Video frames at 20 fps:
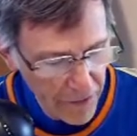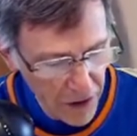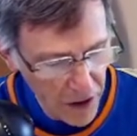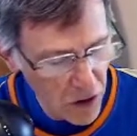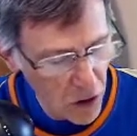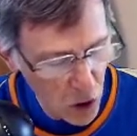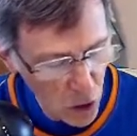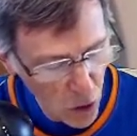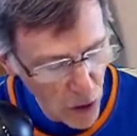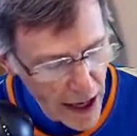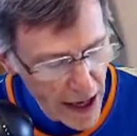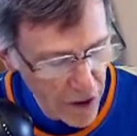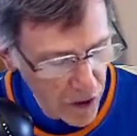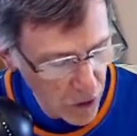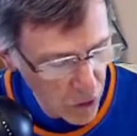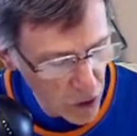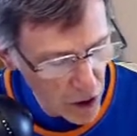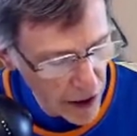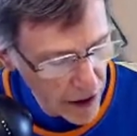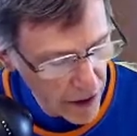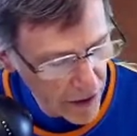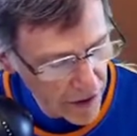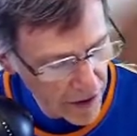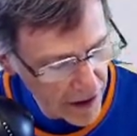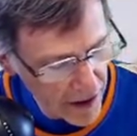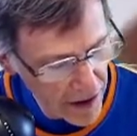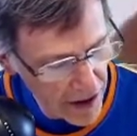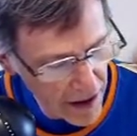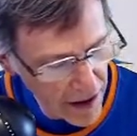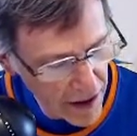and go around the water.
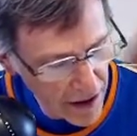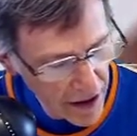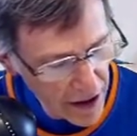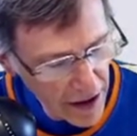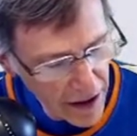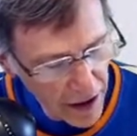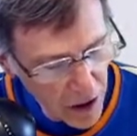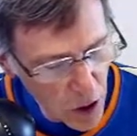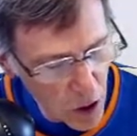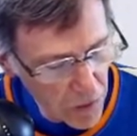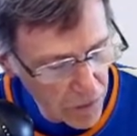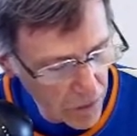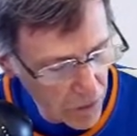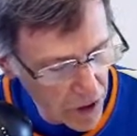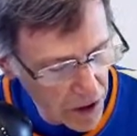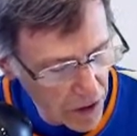The go for it